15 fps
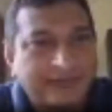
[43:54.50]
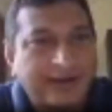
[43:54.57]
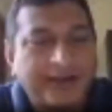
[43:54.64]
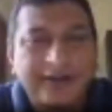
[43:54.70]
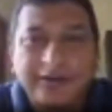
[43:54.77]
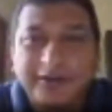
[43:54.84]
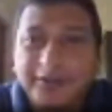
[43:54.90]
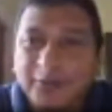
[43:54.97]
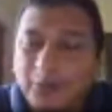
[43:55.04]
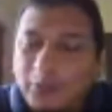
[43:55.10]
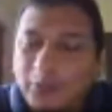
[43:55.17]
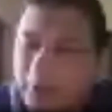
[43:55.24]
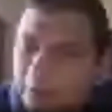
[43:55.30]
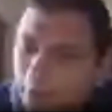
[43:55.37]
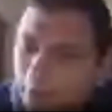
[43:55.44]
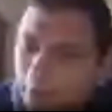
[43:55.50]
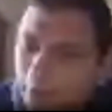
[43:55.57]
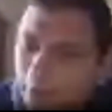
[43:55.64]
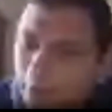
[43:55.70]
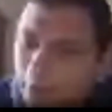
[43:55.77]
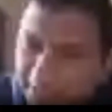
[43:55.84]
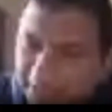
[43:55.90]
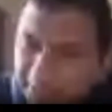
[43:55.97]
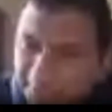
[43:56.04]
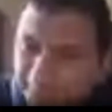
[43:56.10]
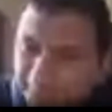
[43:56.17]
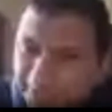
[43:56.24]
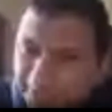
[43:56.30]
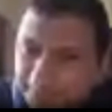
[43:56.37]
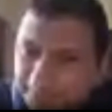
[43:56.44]
right? Or from
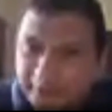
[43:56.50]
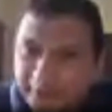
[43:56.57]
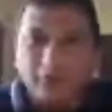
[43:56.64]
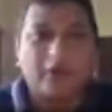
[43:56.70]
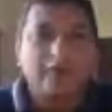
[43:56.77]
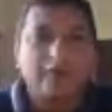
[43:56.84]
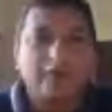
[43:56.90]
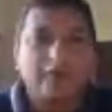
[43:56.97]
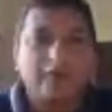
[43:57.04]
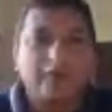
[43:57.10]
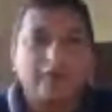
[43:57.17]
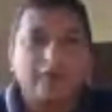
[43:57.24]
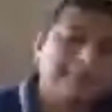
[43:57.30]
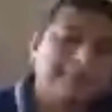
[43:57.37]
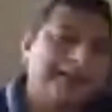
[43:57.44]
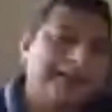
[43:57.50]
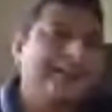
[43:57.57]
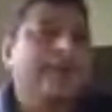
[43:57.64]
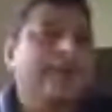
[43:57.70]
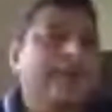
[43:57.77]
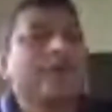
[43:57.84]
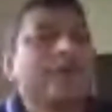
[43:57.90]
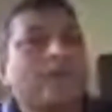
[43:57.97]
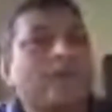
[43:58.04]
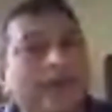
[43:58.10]
another perspective, I was explaining, when you